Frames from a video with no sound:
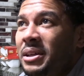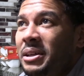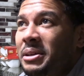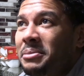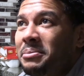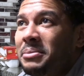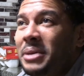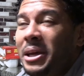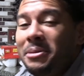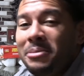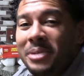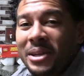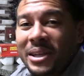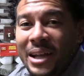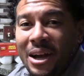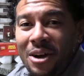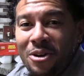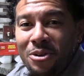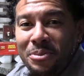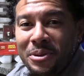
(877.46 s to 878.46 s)
maybe an
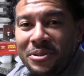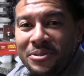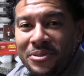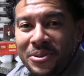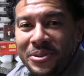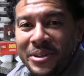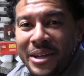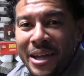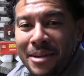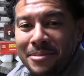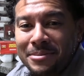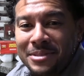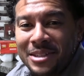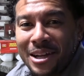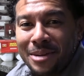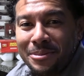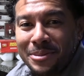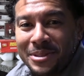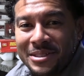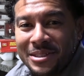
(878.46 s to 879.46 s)
hour before game
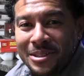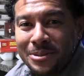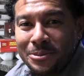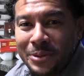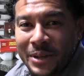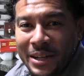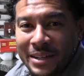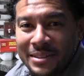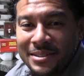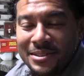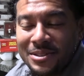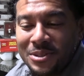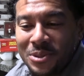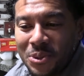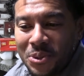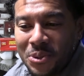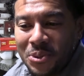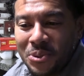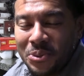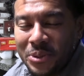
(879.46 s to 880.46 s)
time or something. We at the
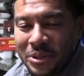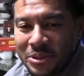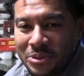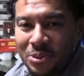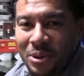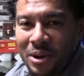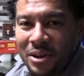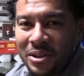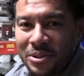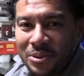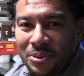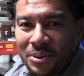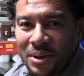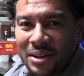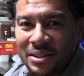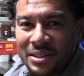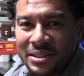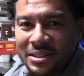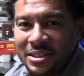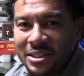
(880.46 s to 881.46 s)
school. We was walking
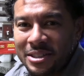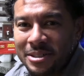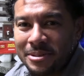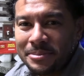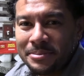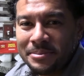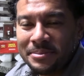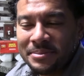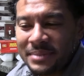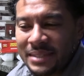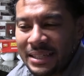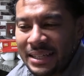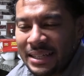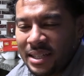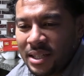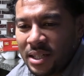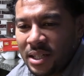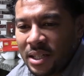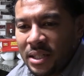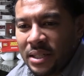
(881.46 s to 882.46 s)
around the gym,
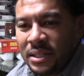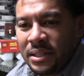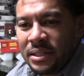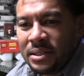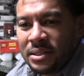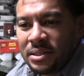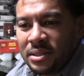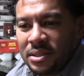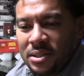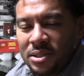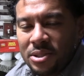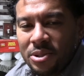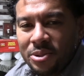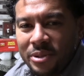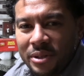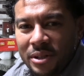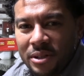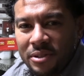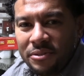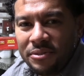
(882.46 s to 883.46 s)
just
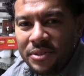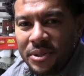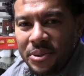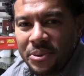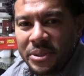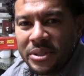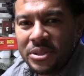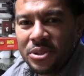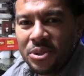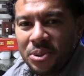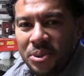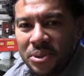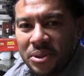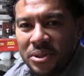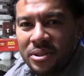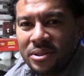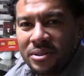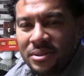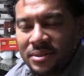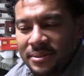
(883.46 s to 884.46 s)
doing a little viewing
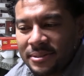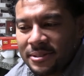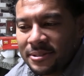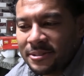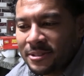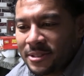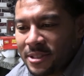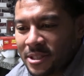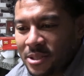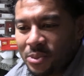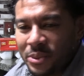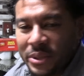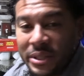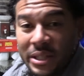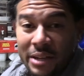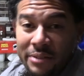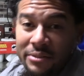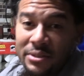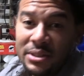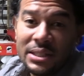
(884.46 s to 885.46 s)
tour, because we
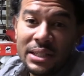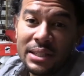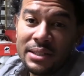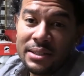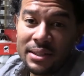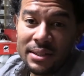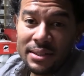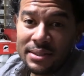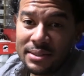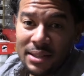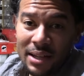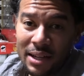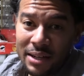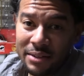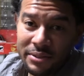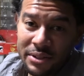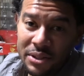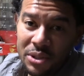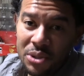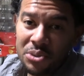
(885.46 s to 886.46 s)
never seen the inside
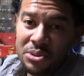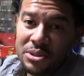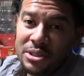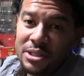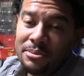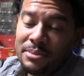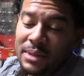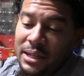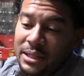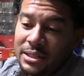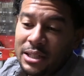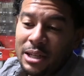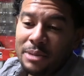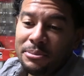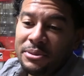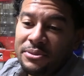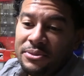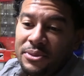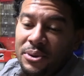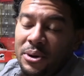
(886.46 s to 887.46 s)
of a huge gym like that
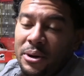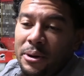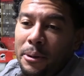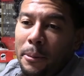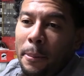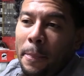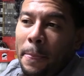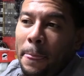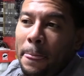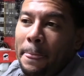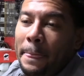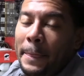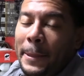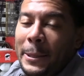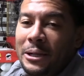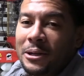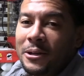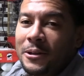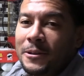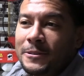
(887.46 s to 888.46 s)
before.
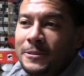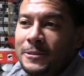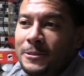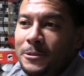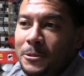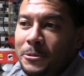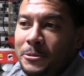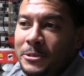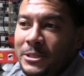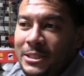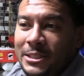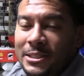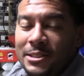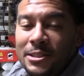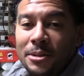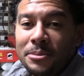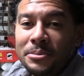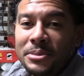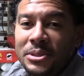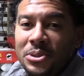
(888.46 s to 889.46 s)
So it was just
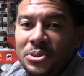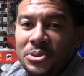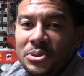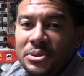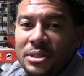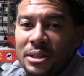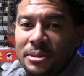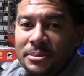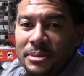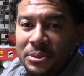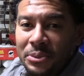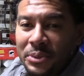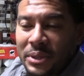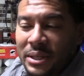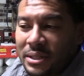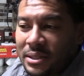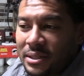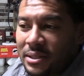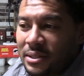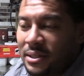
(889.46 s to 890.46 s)
something new, something that we
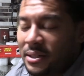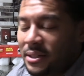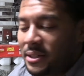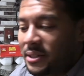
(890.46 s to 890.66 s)
could